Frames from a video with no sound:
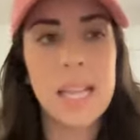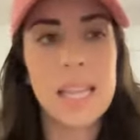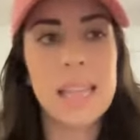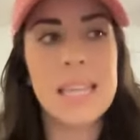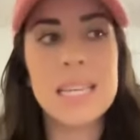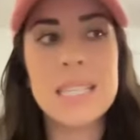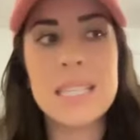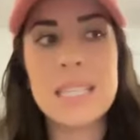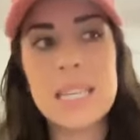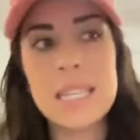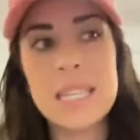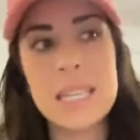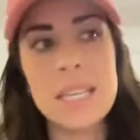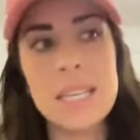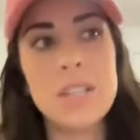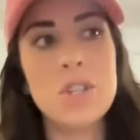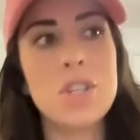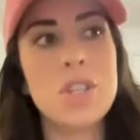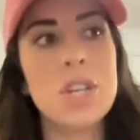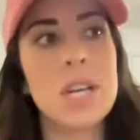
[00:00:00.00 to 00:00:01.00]
This
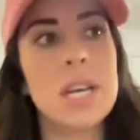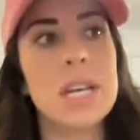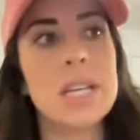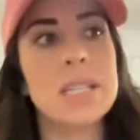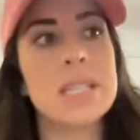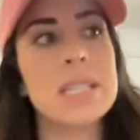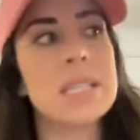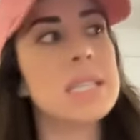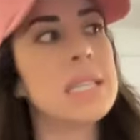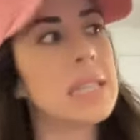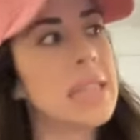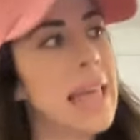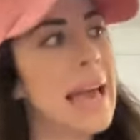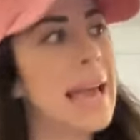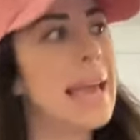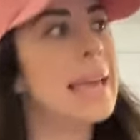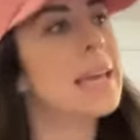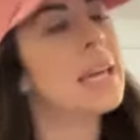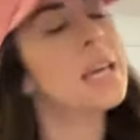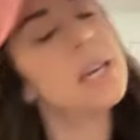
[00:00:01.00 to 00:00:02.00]
isn't just
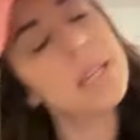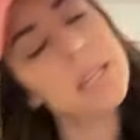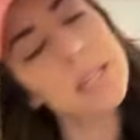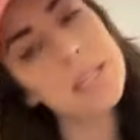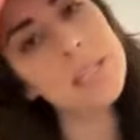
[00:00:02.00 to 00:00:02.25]
like